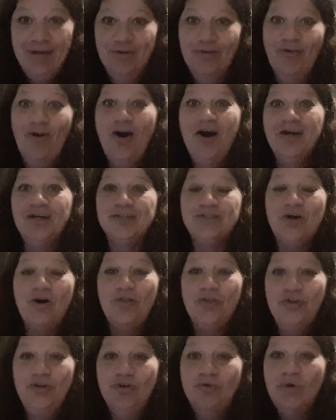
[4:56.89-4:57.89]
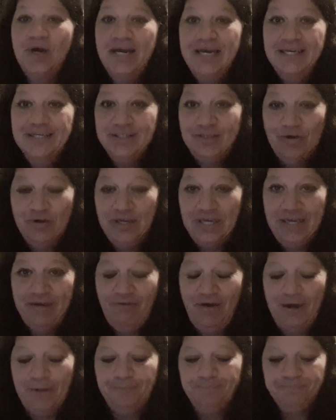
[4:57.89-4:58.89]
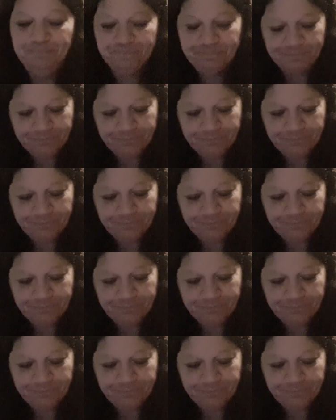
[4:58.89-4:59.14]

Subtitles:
alright? Because either you or he is going to give up.